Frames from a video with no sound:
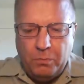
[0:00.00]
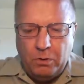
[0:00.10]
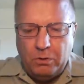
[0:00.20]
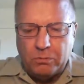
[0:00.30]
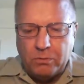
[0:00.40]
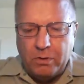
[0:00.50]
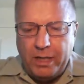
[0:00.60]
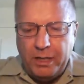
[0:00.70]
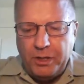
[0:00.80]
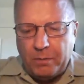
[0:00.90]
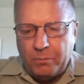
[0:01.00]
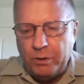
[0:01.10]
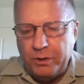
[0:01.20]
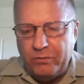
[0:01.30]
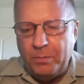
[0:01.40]
we will range
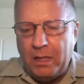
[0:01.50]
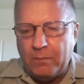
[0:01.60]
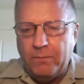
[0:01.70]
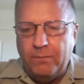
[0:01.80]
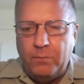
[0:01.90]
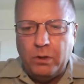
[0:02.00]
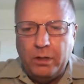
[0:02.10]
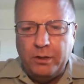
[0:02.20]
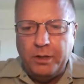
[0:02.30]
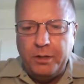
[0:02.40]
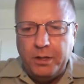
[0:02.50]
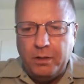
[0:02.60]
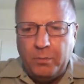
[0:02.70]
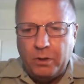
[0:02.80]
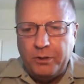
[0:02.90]
upwards of about 400
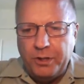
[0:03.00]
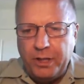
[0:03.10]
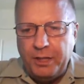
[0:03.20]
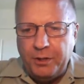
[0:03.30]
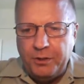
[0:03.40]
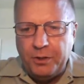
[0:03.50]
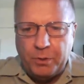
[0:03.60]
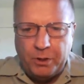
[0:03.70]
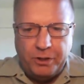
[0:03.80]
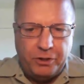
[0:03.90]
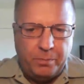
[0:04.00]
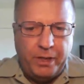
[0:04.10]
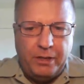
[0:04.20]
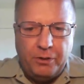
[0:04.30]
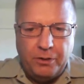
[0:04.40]
uh, Mars stations that
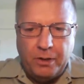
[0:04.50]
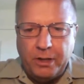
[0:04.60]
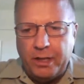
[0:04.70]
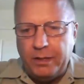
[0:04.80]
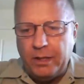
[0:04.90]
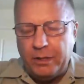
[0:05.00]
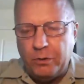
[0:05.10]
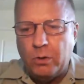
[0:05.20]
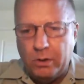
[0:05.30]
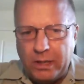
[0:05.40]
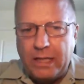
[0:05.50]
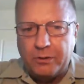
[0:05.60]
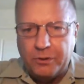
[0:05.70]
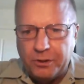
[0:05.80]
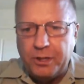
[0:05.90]
participate during a, a
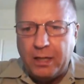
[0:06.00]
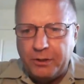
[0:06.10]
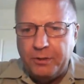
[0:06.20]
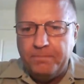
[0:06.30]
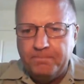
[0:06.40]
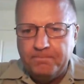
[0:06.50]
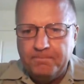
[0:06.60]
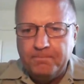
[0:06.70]
quarterly exercise.